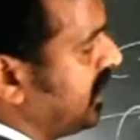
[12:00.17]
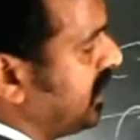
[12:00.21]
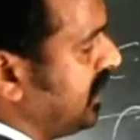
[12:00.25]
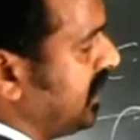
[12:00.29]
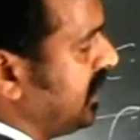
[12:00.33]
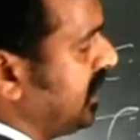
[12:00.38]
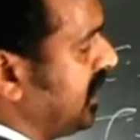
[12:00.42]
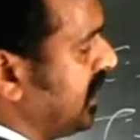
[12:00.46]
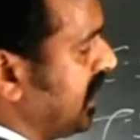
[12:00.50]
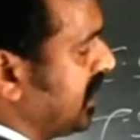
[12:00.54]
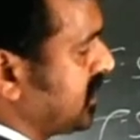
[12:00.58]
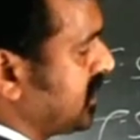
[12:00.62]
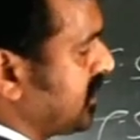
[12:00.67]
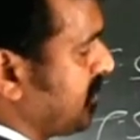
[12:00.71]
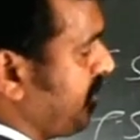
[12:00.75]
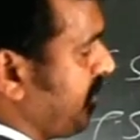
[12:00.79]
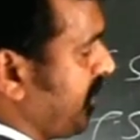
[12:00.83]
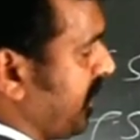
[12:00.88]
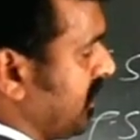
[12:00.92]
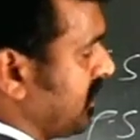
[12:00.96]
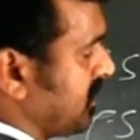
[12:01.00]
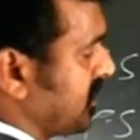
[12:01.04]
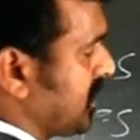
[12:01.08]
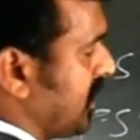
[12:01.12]
H
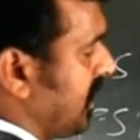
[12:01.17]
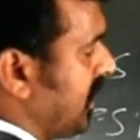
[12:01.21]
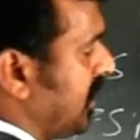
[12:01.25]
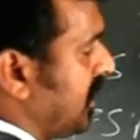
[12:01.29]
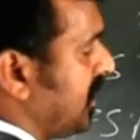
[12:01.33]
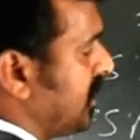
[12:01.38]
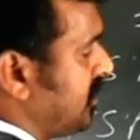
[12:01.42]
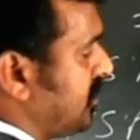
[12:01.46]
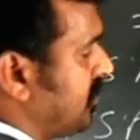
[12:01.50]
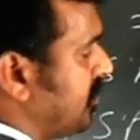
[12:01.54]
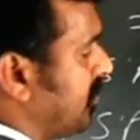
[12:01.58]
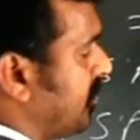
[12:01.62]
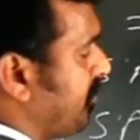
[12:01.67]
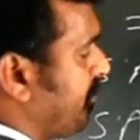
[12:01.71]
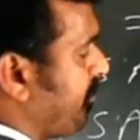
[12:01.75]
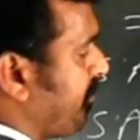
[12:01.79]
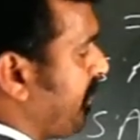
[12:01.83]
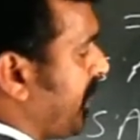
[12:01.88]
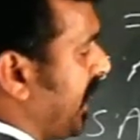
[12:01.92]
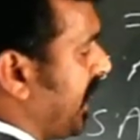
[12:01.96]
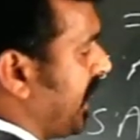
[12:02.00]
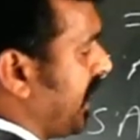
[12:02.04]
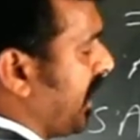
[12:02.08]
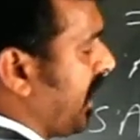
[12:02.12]
plus 2
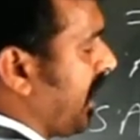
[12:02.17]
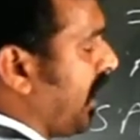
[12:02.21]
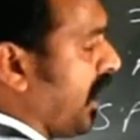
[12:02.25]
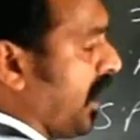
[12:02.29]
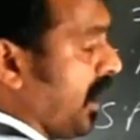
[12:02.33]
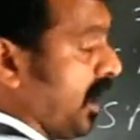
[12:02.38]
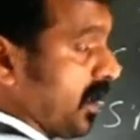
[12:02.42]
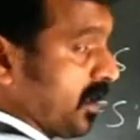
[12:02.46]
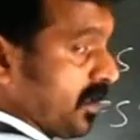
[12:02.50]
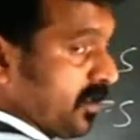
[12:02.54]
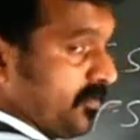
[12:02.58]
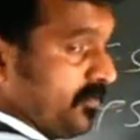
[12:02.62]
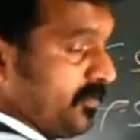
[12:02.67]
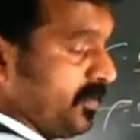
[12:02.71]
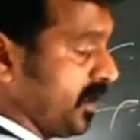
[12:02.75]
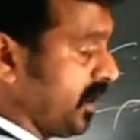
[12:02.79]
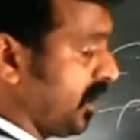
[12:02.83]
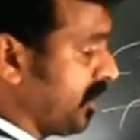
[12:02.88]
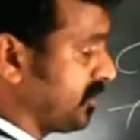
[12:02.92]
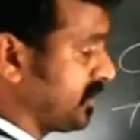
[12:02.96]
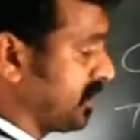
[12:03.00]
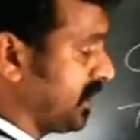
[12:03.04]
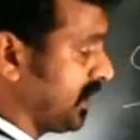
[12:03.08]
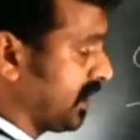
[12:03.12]
pi r we
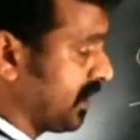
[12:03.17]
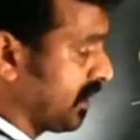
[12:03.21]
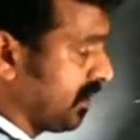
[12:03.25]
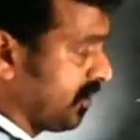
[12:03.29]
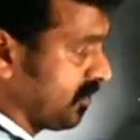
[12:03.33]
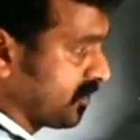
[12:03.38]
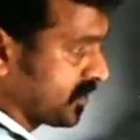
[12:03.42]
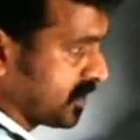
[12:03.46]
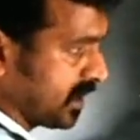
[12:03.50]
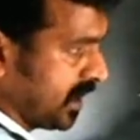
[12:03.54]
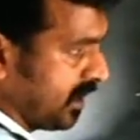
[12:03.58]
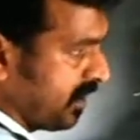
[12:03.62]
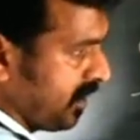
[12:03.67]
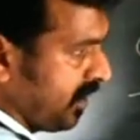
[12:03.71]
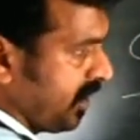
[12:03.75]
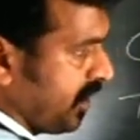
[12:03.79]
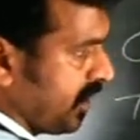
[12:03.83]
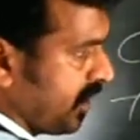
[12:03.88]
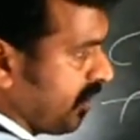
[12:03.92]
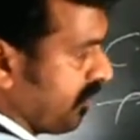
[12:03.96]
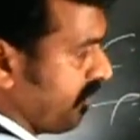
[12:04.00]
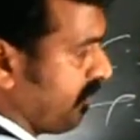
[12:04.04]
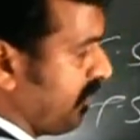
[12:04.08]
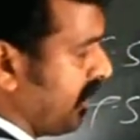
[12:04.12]
have taken outside,
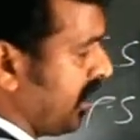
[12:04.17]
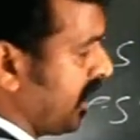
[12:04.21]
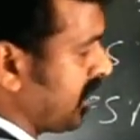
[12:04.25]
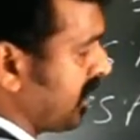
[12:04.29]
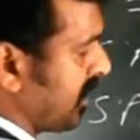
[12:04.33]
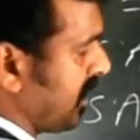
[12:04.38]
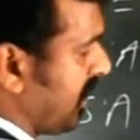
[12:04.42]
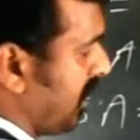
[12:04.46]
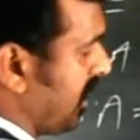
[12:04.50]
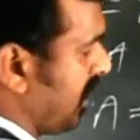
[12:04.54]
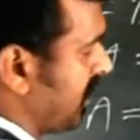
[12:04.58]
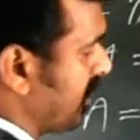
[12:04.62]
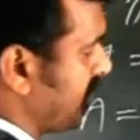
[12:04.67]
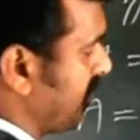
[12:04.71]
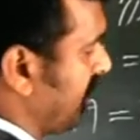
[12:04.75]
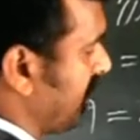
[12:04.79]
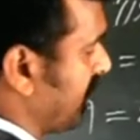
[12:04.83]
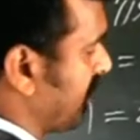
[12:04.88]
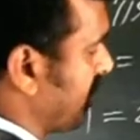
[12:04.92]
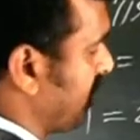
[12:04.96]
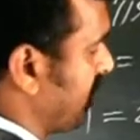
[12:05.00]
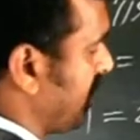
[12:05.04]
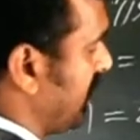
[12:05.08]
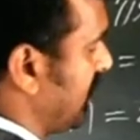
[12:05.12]
1 r will
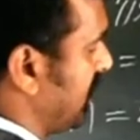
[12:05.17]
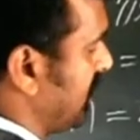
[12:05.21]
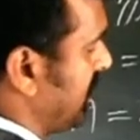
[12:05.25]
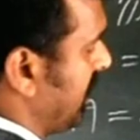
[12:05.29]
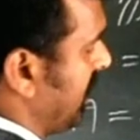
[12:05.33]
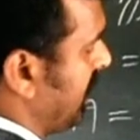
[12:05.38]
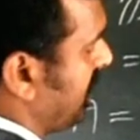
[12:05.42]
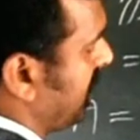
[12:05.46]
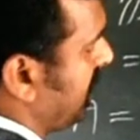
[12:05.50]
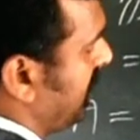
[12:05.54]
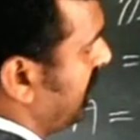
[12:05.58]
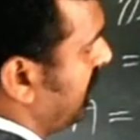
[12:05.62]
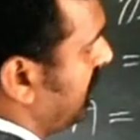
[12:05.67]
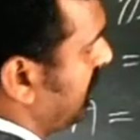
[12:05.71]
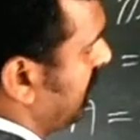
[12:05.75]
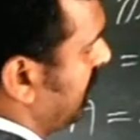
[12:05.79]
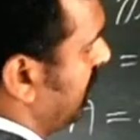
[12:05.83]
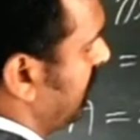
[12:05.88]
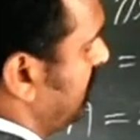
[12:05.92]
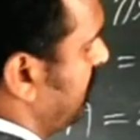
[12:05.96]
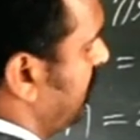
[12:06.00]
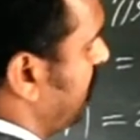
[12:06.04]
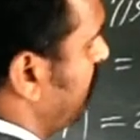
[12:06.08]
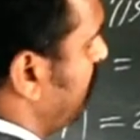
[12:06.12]
remain there,
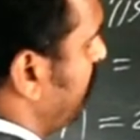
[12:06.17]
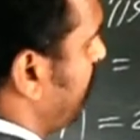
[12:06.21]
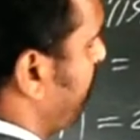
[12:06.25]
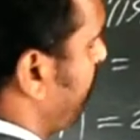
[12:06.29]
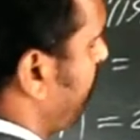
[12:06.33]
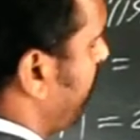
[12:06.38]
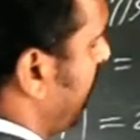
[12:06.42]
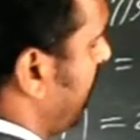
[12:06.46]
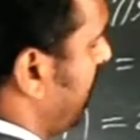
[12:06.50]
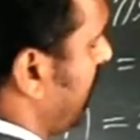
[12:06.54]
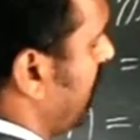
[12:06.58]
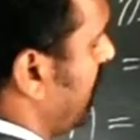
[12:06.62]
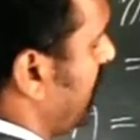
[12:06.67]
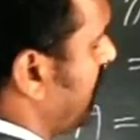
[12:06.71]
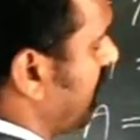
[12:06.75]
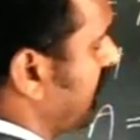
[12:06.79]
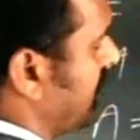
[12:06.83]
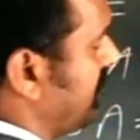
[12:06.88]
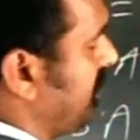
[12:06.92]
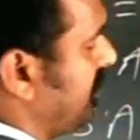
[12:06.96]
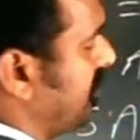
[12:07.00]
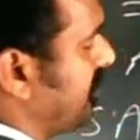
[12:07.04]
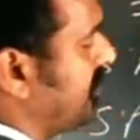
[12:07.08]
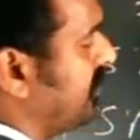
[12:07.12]
2 pi r
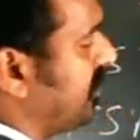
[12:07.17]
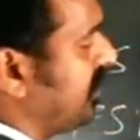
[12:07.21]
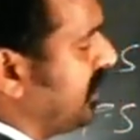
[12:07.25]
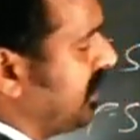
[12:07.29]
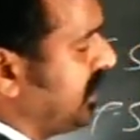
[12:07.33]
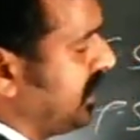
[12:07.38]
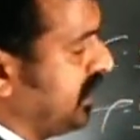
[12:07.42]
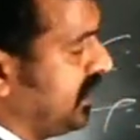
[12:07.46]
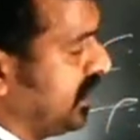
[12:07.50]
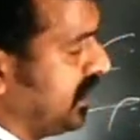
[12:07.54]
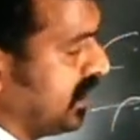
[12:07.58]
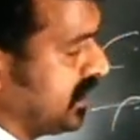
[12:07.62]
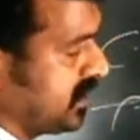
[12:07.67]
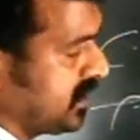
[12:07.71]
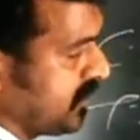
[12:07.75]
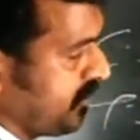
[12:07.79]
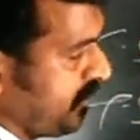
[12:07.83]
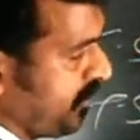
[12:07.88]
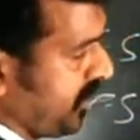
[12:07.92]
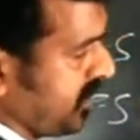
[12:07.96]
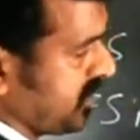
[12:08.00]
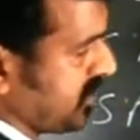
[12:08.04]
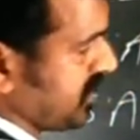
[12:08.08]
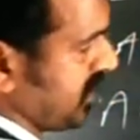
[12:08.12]
into h
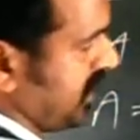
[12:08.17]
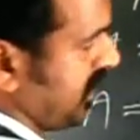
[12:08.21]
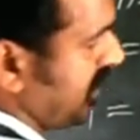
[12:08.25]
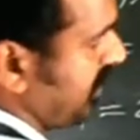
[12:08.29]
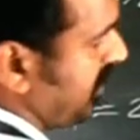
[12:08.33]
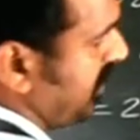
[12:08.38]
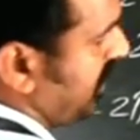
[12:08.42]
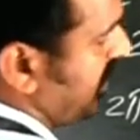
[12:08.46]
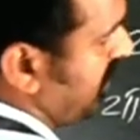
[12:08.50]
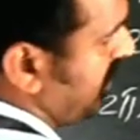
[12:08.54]
plus r